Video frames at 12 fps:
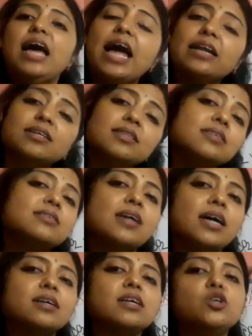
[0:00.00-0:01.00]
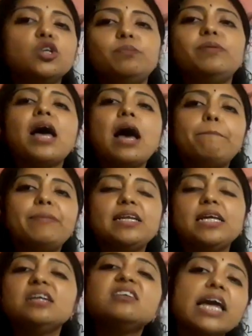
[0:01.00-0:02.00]
Another cycle will be
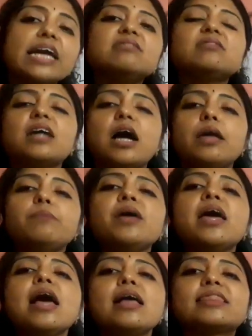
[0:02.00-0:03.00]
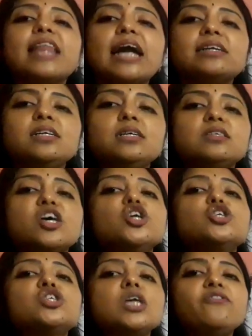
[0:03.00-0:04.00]
happening next time, that is
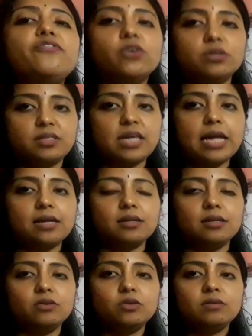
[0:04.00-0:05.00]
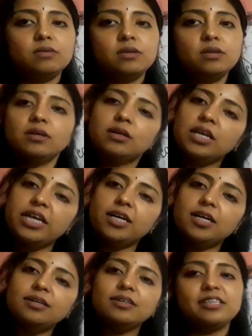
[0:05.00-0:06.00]
C4 cycle.
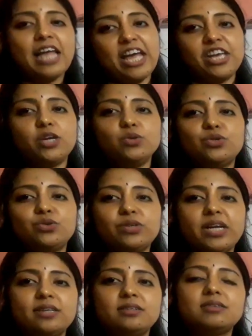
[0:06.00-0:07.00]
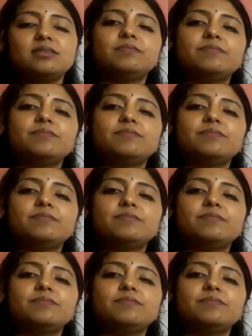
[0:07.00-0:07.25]
Clear? Thank you, students.